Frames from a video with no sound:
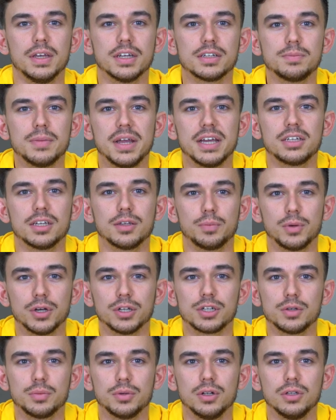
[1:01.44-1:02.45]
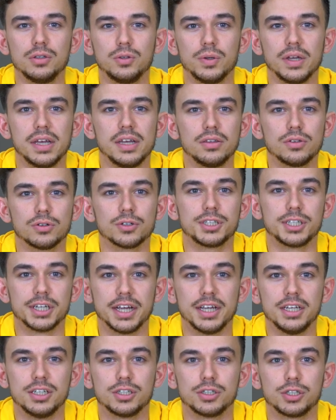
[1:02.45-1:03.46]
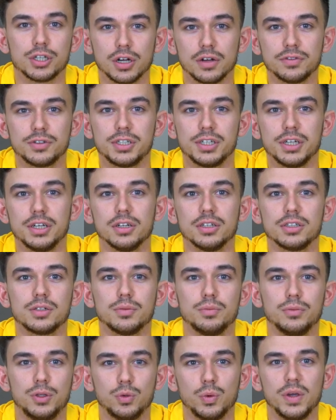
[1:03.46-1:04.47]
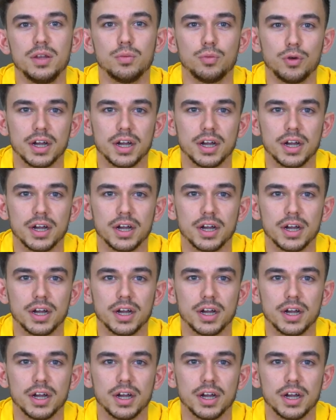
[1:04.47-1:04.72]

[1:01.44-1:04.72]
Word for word: This makes it possible to interchange shaft seals between